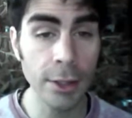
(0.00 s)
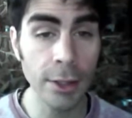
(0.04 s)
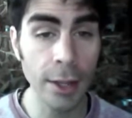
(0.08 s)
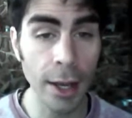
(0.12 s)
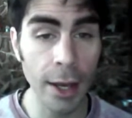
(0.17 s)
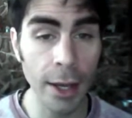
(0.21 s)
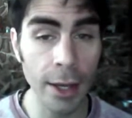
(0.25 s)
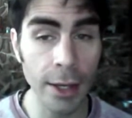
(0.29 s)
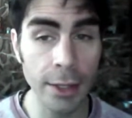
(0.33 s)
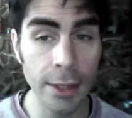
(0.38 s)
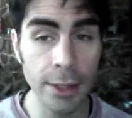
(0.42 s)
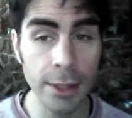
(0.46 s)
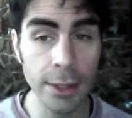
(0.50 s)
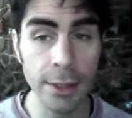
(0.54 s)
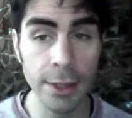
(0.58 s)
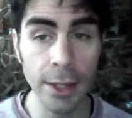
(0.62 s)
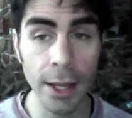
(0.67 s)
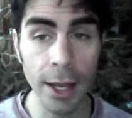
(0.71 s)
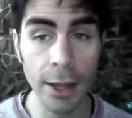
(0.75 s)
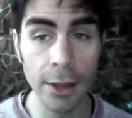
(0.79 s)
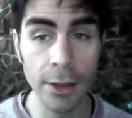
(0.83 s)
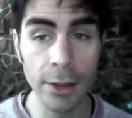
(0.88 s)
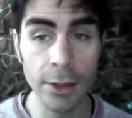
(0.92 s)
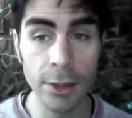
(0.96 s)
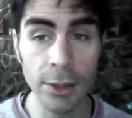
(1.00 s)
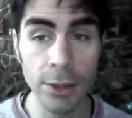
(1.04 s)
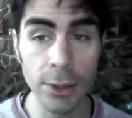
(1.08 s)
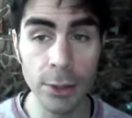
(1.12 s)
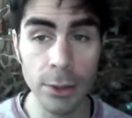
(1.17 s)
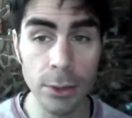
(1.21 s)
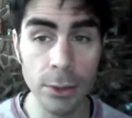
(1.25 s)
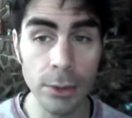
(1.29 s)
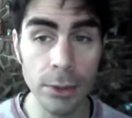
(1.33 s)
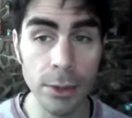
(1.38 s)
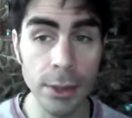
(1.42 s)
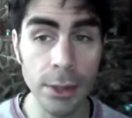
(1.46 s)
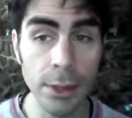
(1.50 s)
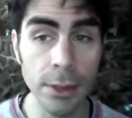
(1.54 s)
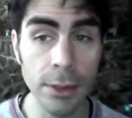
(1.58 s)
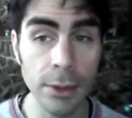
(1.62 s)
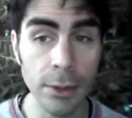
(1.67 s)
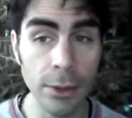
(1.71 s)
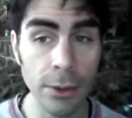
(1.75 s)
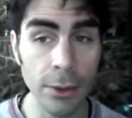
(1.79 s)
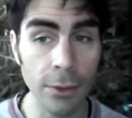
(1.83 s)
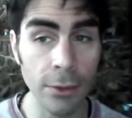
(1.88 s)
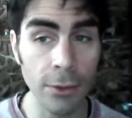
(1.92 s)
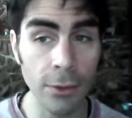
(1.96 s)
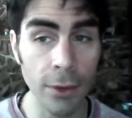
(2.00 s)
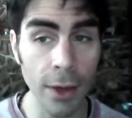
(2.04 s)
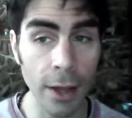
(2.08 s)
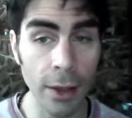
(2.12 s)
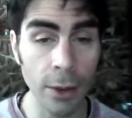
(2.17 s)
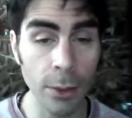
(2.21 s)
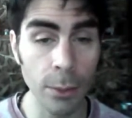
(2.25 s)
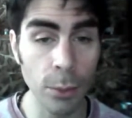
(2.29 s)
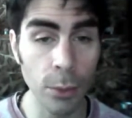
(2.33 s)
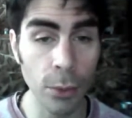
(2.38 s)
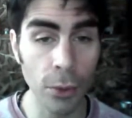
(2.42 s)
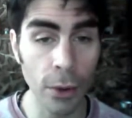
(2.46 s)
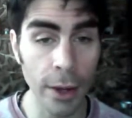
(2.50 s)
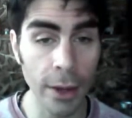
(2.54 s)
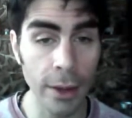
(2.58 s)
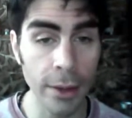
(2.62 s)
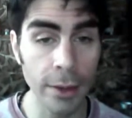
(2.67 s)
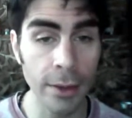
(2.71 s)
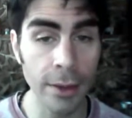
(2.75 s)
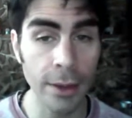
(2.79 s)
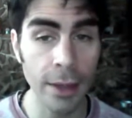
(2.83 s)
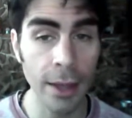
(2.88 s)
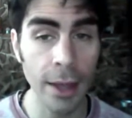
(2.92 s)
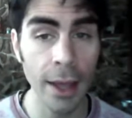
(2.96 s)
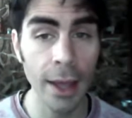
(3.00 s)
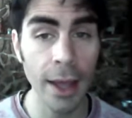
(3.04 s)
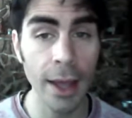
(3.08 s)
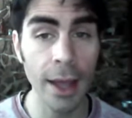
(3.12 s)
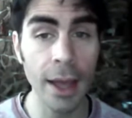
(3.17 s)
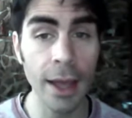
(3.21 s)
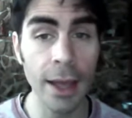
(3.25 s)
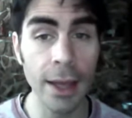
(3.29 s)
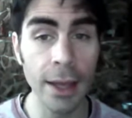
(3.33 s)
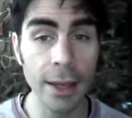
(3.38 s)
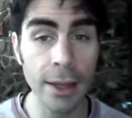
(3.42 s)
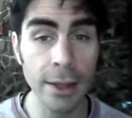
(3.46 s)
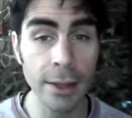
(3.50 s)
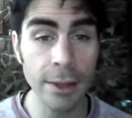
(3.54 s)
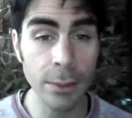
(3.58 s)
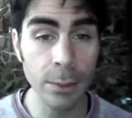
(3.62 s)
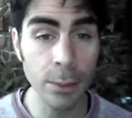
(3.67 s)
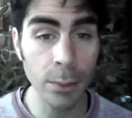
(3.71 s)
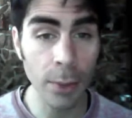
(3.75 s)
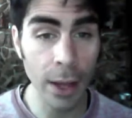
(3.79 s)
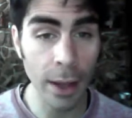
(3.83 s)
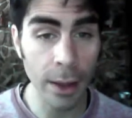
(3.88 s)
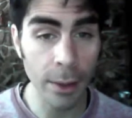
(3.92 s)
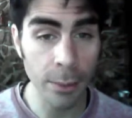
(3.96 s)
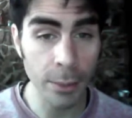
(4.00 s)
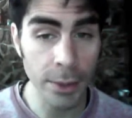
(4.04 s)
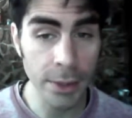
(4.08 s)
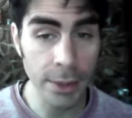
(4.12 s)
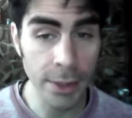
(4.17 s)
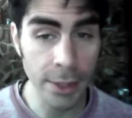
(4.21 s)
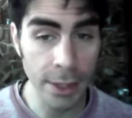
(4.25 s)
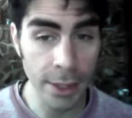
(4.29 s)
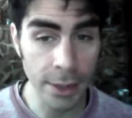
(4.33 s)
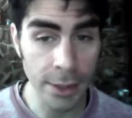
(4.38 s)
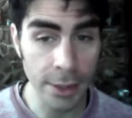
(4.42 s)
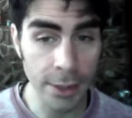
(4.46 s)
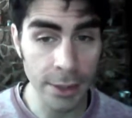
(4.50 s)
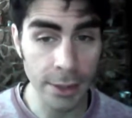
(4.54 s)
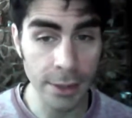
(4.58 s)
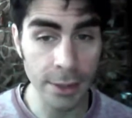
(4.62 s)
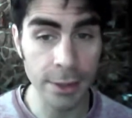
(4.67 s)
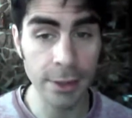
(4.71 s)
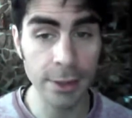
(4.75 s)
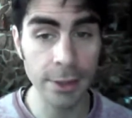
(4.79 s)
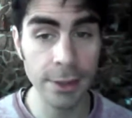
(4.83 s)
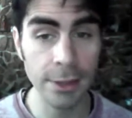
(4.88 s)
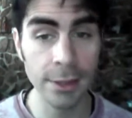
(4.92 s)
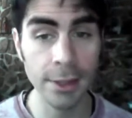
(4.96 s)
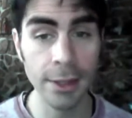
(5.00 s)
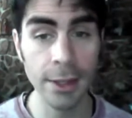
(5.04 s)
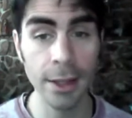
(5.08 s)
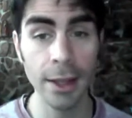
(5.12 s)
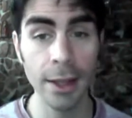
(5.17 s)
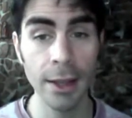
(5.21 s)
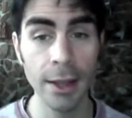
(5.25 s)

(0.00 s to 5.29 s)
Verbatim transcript: tonsillitis, halitosis, or foul breath, and palpitations.